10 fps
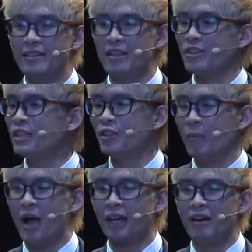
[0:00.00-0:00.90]
that says. Into the
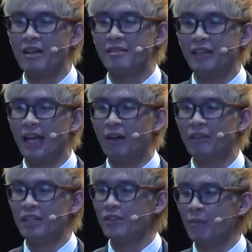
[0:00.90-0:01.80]
mic, nice and
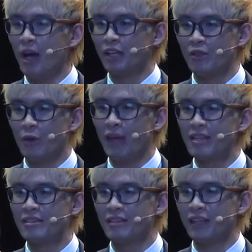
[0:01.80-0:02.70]
loud. Into the mic. Do your
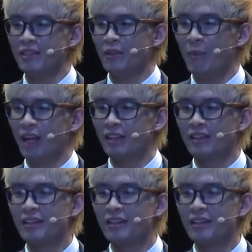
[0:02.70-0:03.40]
best. Into the mic.